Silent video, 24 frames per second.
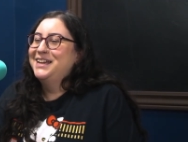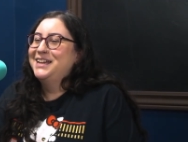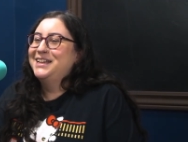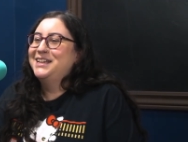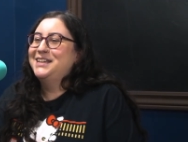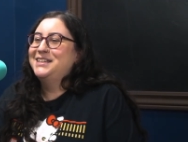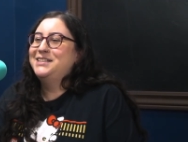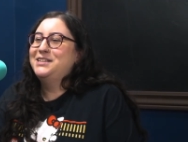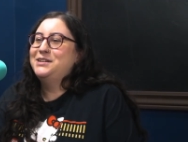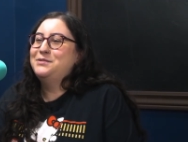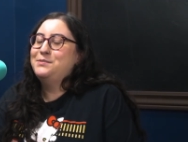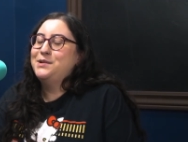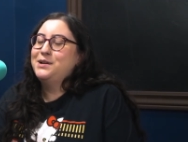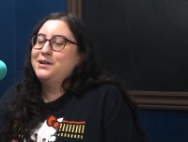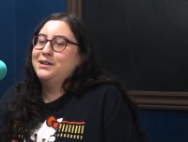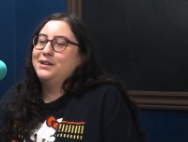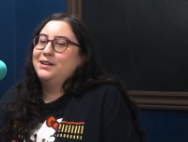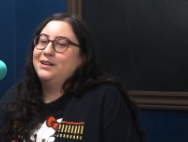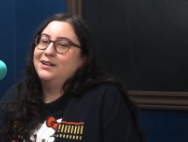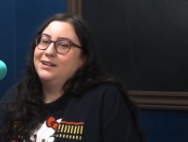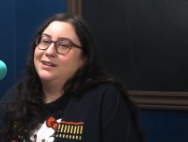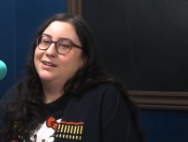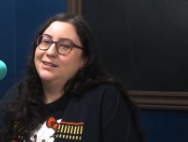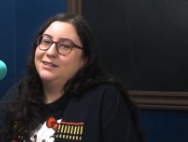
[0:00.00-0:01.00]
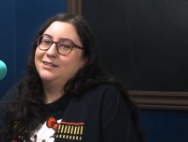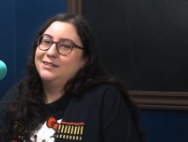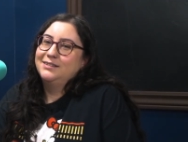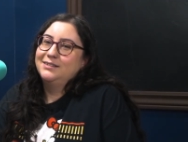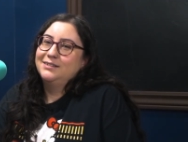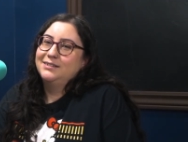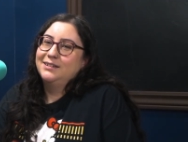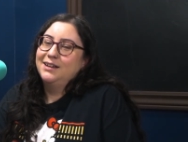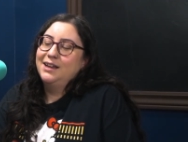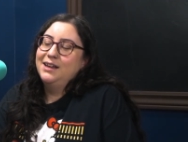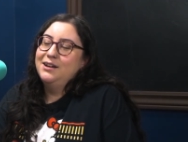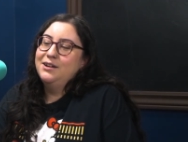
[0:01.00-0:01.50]
Because there might,
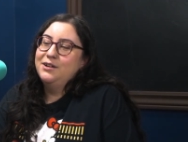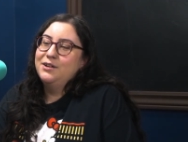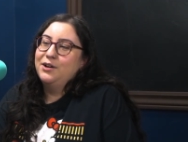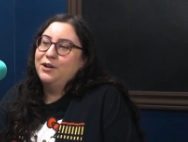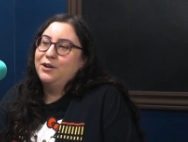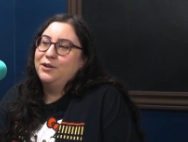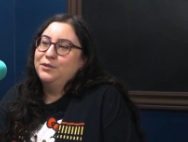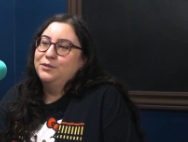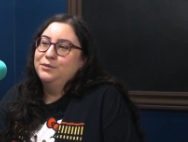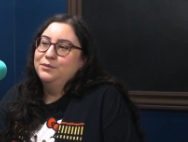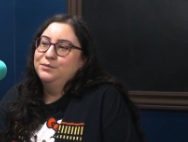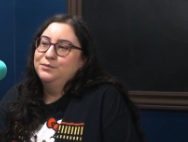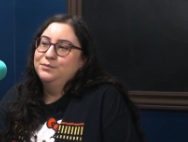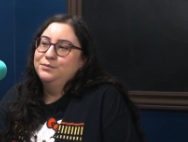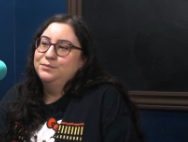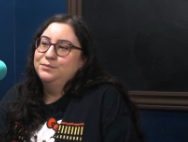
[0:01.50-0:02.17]
I don't know.